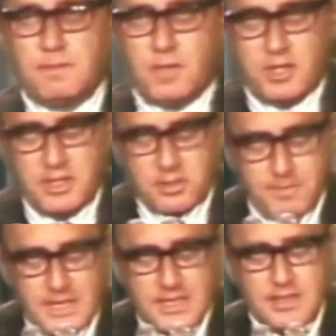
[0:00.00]
brought into
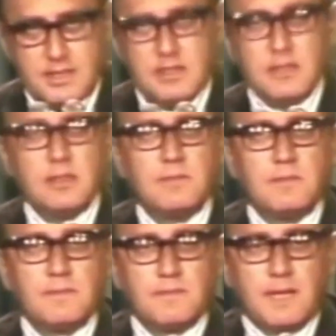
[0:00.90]
being
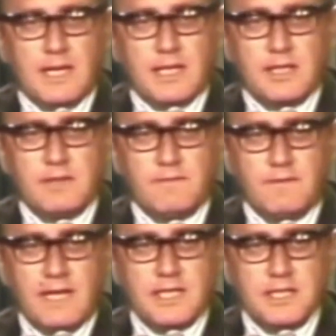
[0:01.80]
by
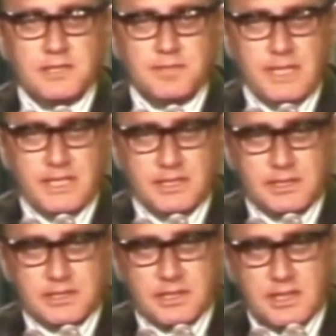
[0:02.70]
various
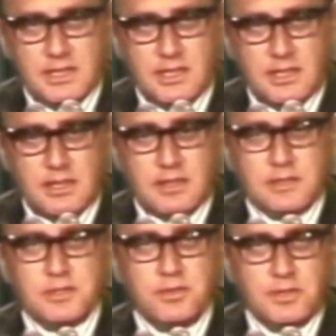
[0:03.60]
means
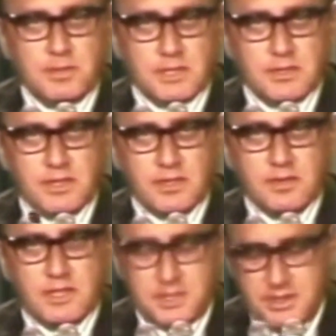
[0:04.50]
suitable to the
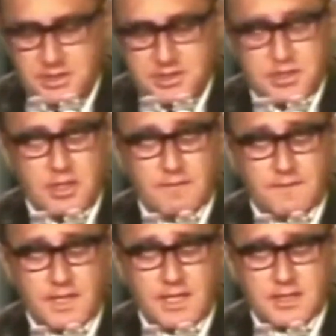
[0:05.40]
conditions of
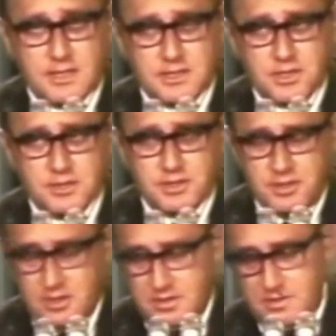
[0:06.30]
the countries
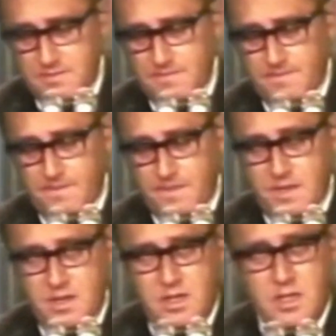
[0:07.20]
concerned.
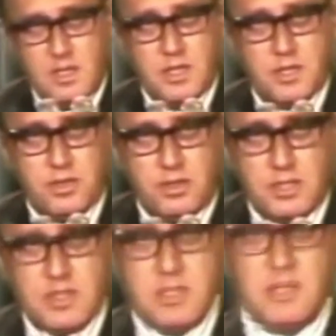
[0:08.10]

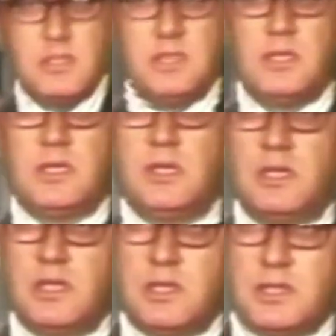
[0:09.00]
Third,
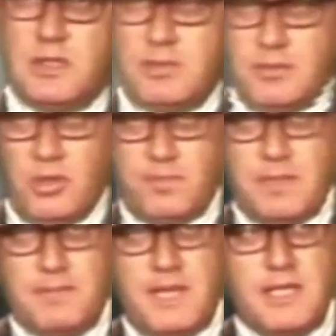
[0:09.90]
that we were
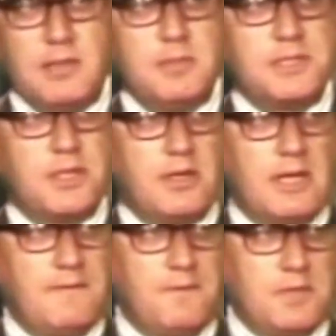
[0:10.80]
prepared to
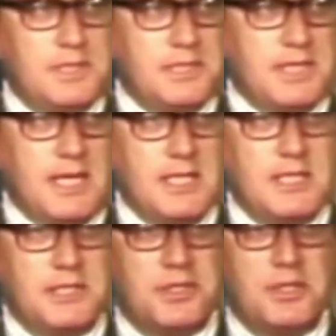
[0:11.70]
withdraw our forces under
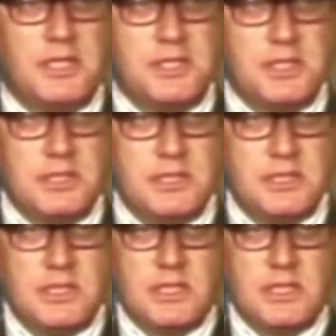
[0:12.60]
these conditions